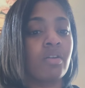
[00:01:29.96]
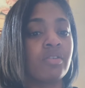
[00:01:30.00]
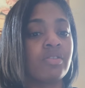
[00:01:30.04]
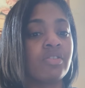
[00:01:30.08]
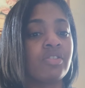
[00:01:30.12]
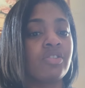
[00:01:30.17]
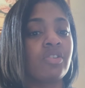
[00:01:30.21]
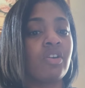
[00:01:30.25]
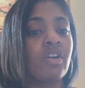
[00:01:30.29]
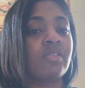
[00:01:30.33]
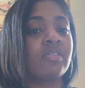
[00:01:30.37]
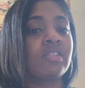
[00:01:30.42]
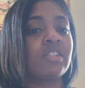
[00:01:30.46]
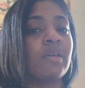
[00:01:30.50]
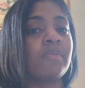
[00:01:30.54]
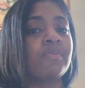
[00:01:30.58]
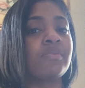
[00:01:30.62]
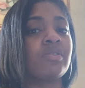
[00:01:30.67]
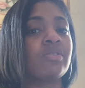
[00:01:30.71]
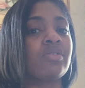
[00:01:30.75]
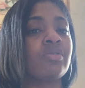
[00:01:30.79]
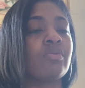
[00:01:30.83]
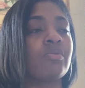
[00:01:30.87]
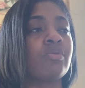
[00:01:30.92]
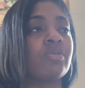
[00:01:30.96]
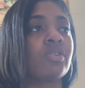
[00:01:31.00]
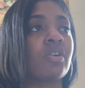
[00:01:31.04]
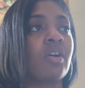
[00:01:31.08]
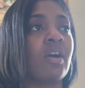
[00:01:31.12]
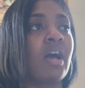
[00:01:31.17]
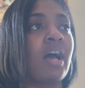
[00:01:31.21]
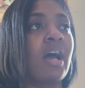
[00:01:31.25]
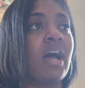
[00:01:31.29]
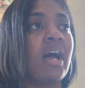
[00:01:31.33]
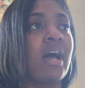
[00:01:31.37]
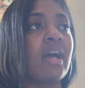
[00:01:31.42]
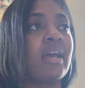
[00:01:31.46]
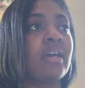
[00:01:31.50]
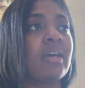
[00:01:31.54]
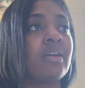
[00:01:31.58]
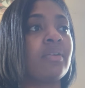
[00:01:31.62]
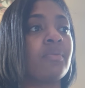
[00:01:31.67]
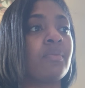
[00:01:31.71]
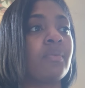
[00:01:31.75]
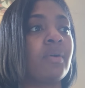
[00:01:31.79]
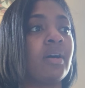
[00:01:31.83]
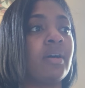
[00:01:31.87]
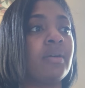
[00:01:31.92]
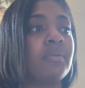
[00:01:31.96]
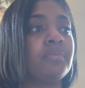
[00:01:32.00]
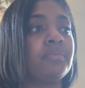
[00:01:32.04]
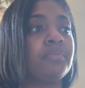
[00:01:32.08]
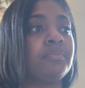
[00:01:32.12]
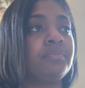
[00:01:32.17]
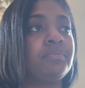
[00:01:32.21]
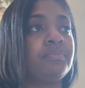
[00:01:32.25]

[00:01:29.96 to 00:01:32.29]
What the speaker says: Salt substitutes are high in what?